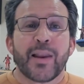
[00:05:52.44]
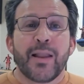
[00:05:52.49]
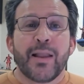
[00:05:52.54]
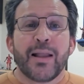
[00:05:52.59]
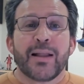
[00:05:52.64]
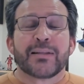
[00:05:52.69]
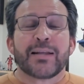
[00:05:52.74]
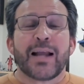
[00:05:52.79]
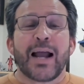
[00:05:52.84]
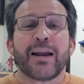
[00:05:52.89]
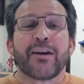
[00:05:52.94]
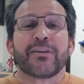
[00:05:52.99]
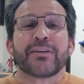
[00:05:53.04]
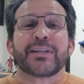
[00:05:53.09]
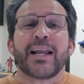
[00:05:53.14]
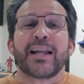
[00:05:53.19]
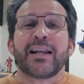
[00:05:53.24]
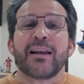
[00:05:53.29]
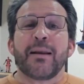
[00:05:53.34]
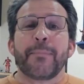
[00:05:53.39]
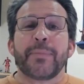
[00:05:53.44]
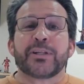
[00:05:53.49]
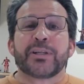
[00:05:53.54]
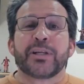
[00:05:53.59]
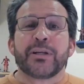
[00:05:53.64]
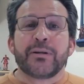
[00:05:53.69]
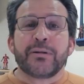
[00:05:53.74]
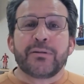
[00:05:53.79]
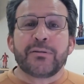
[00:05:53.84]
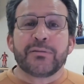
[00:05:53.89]
Tiger take number
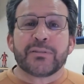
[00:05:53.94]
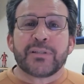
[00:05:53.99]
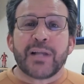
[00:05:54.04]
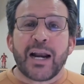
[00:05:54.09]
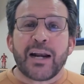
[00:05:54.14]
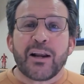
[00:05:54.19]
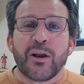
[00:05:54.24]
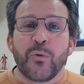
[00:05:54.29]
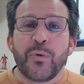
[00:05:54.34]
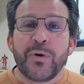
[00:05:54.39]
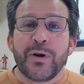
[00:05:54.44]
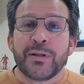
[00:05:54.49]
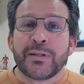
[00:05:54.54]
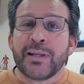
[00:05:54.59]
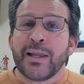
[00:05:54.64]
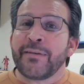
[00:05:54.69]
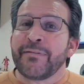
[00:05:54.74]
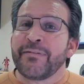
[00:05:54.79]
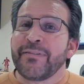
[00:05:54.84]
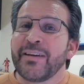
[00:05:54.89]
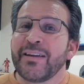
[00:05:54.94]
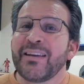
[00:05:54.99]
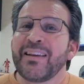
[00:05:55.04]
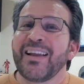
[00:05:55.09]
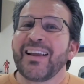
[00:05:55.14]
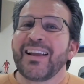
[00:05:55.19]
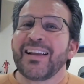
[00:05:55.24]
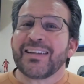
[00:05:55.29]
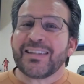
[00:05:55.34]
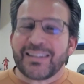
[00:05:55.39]
2, Tiger Woods and
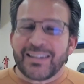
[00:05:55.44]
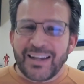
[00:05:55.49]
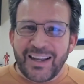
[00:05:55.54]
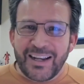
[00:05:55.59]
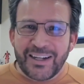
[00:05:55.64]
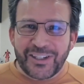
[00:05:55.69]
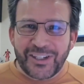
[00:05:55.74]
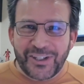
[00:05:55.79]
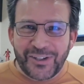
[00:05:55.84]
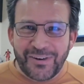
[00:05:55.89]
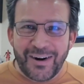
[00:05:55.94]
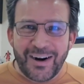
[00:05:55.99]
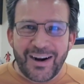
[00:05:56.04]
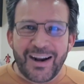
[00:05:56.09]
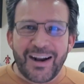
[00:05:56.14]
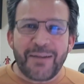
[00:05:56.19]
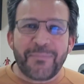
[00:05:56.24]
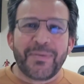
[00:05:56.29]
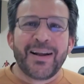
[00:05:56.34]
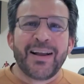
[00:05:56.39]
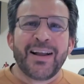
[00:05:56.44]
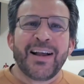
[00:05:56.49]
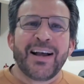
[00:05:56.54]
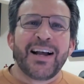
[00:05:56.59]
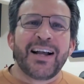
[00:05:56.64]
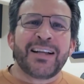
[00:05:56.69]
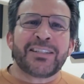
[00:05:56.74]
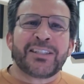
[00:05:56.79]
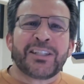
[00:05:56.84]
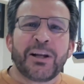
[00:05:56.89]
Vanessa Trump.
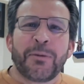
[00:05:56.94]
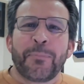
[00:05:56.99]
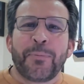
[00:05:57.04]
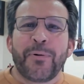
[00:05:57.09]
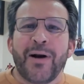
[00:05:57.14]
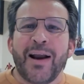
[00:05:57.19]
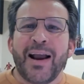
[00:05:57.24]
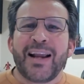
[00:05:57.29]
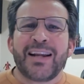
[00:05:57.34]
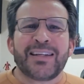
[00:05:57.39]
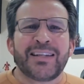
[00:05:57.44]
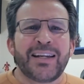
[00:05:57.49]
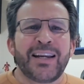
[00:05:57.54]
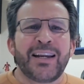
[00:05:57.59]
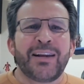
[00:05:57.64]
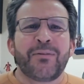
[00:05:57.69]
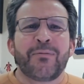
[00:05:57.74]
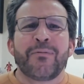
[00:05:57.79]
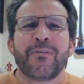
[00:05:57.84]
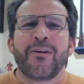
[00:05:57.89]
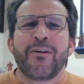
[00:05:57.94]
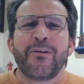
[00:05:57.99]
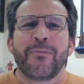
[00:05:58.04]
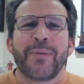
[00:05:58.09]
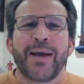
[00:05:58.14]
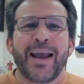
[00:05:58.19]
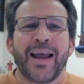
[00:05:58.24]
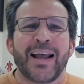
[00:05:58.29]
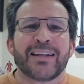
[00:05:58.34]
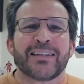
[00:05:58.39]
A surprising
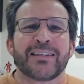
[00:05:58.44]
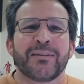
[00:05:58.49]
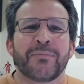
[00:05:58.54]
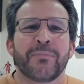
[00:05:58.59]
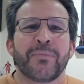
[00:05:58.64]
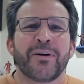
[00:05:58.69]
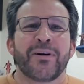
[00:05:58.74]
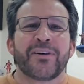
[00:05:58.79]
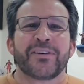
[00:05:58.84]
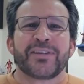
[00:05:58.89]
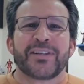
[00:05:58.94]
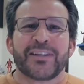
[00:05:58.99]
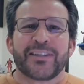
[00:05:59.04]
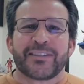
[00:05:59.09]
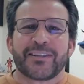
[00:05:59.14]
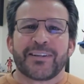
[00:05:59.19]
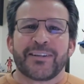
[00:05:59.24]
romance emerges.